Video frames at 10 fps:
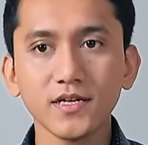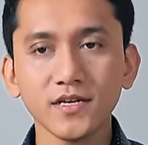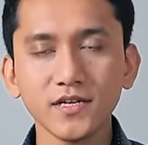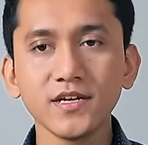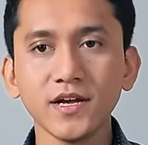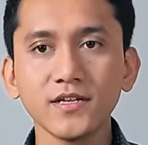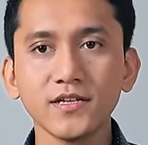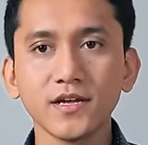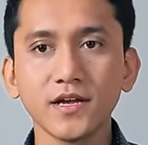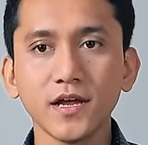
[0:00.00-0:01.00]
In the
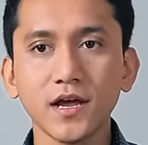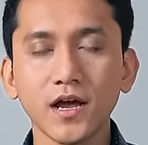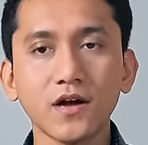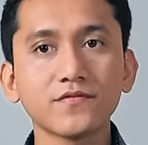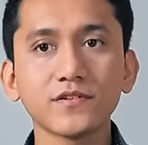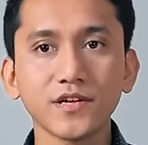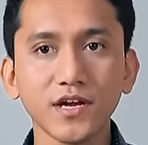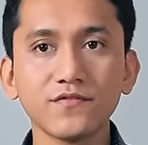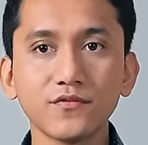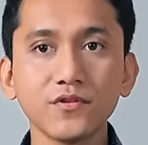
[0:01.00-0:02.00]
end, after
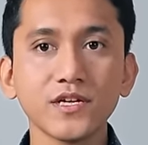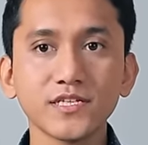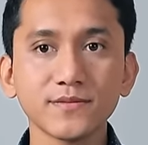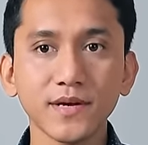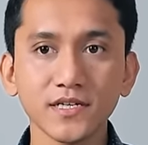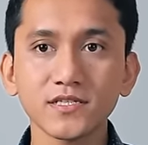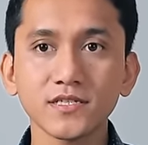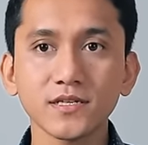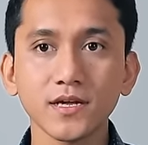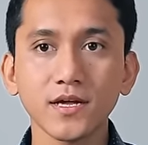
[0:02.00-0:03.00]
careful
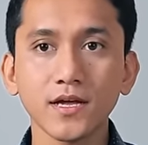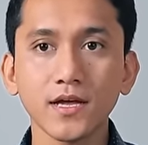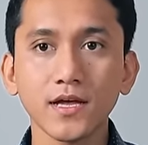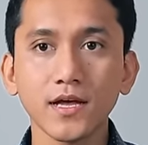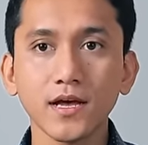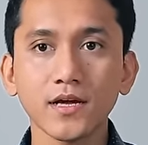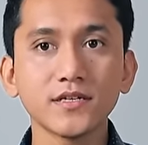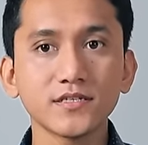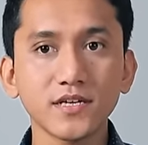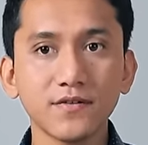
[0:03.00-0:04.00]
inspection, I
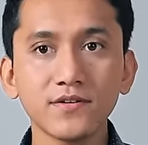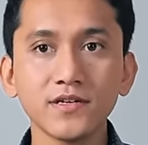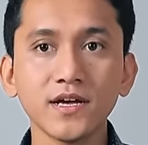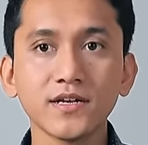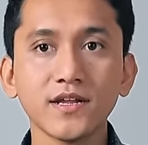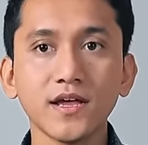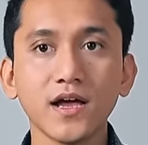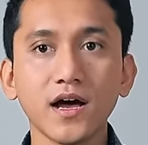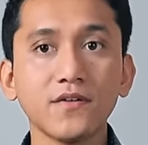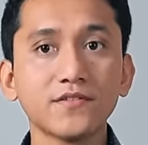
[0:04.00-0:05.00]
discovered that
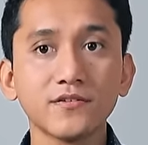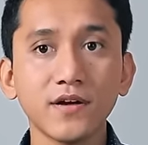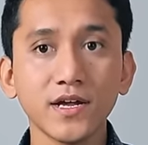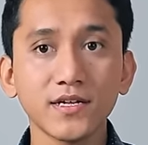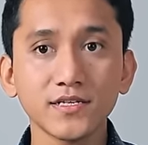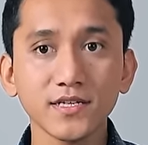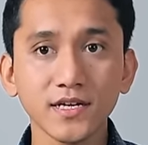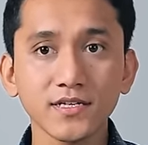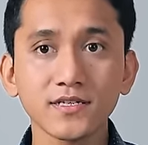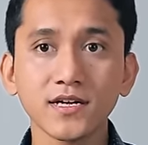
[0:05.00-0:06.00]
after I had
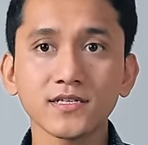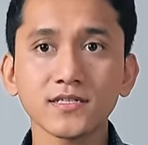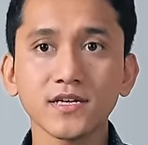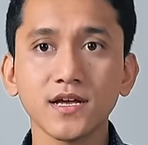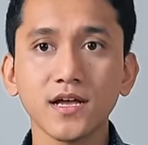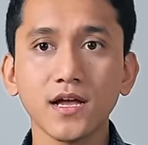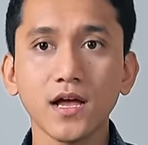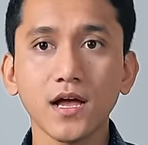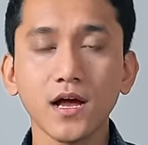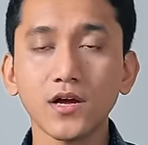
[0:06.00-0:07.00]
assigned the task,
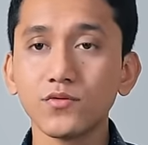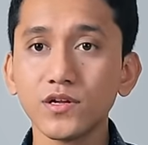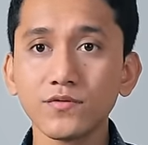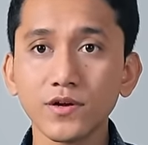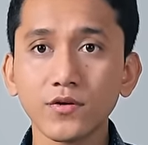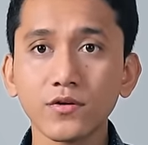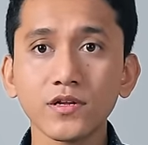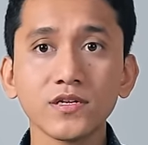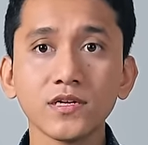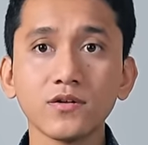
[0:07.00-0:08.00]
I only
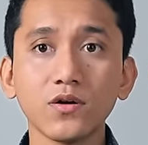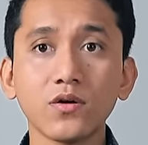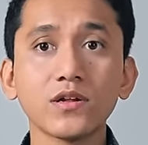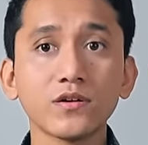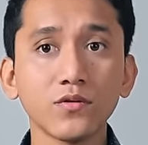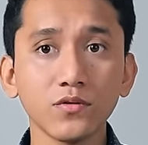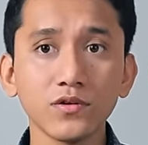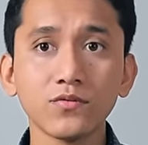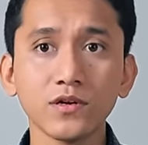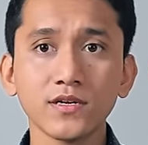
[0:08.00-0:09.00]
recorded it on an
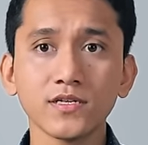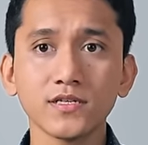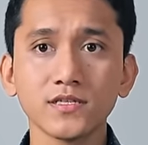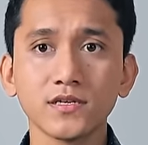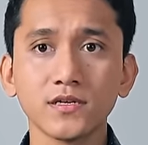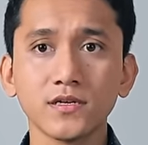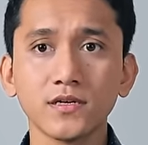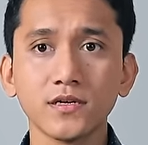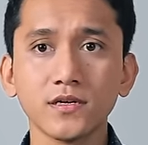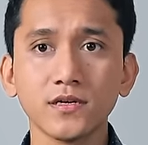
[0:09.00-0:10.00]
older work list,
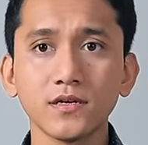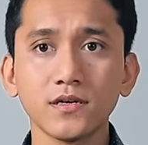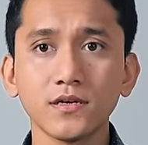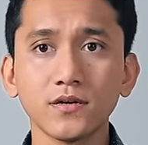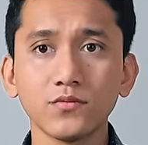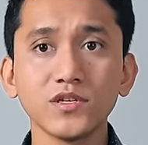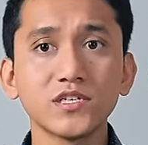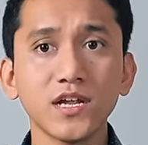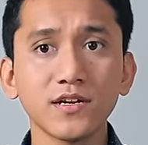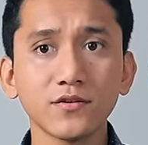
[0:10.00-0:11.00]

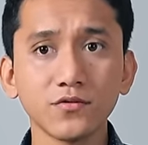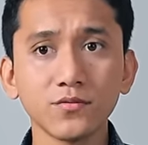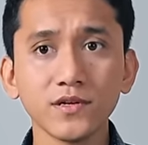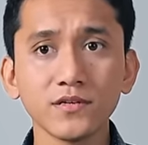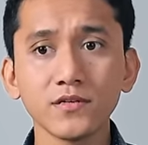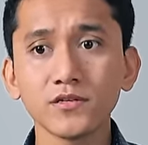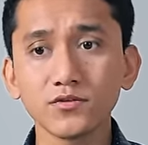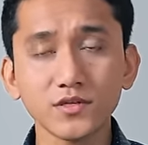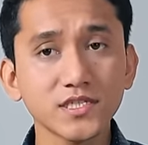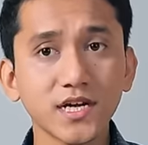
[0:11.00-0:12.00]
which led the group leader
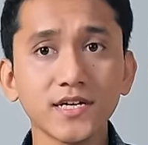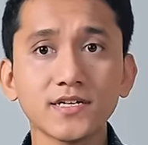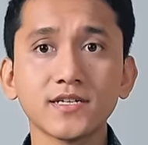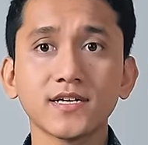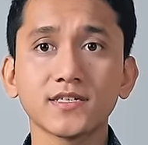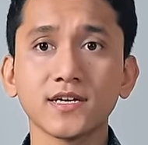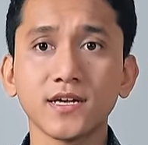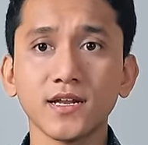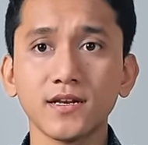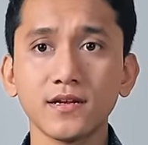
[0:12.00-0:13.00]
to assign the task
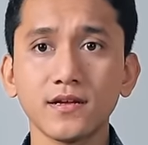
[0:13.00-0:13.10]
again.